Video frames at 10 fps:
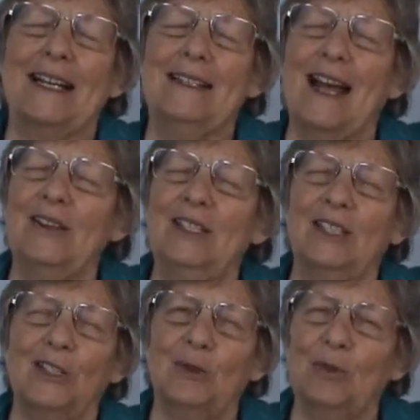Now, he's
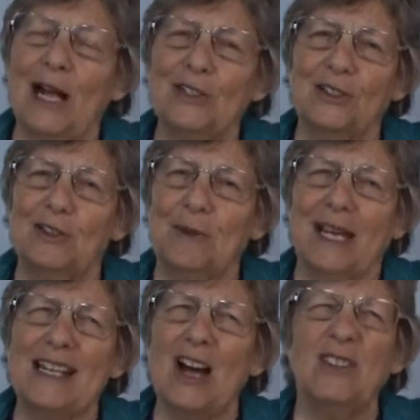such a practical
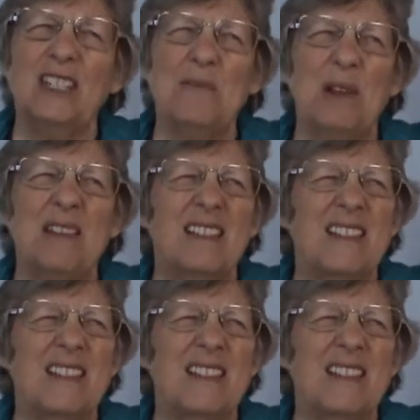man. How could he be